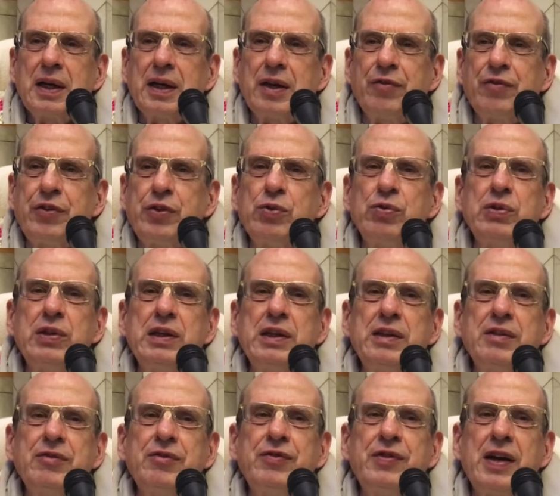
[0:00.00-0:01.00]
if you
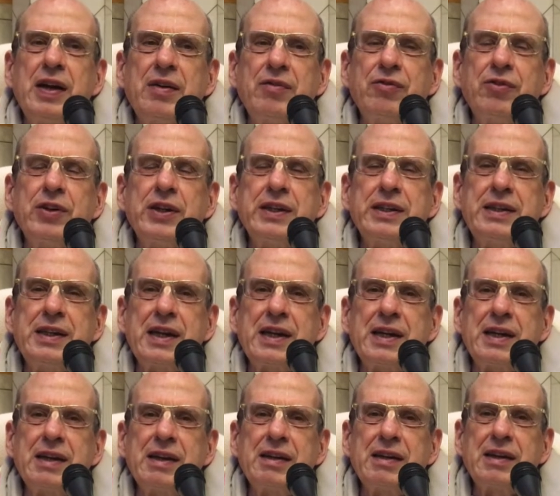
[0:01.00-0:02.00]
live every
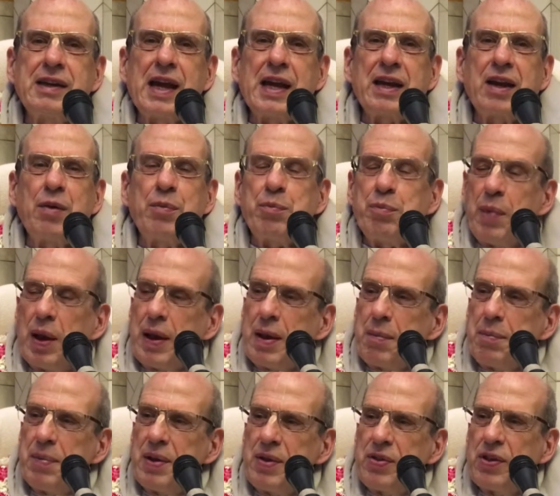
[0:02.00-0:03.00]
day like it
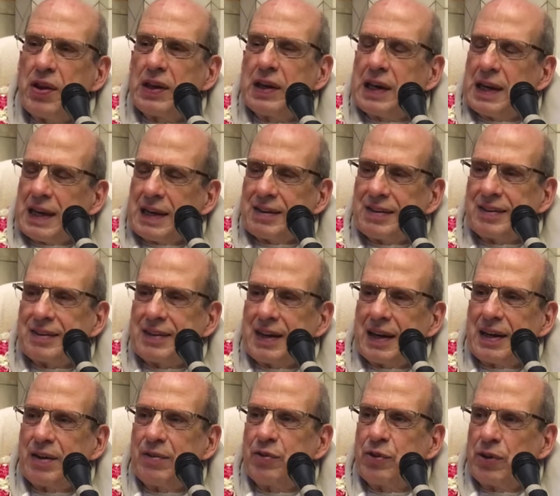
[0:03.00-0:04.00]
may be the last
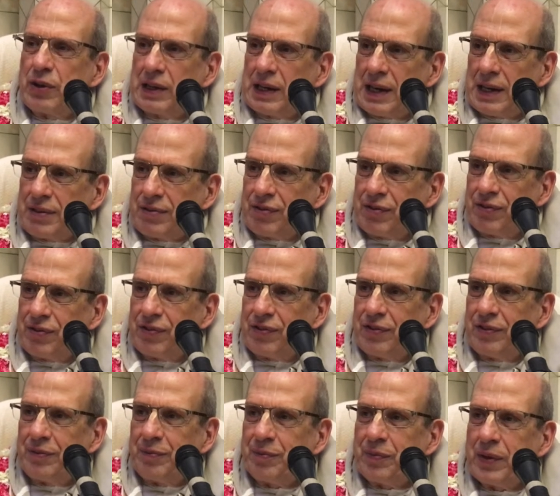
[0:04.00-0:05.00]
day of your life,
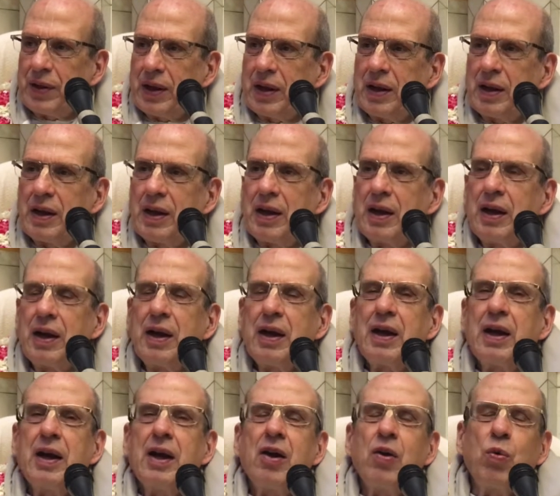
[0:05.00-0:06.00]

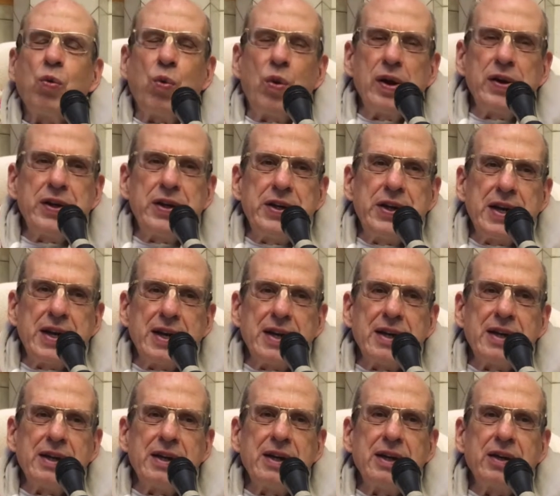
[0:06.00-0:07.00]
one
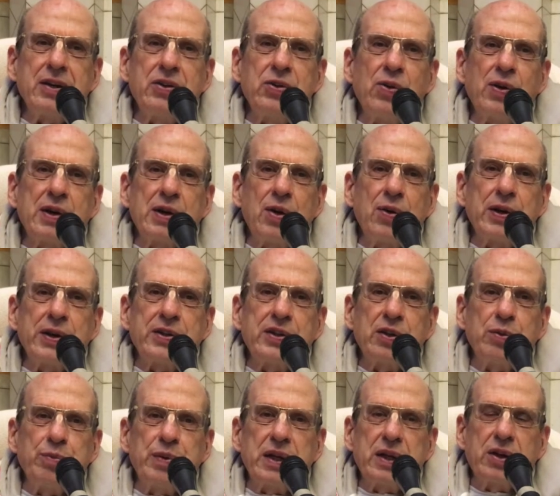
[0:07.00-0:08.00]
day you are going
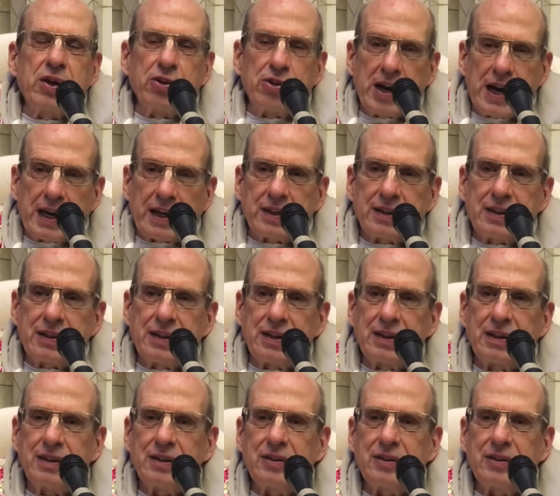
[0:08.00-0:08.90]
to be correct.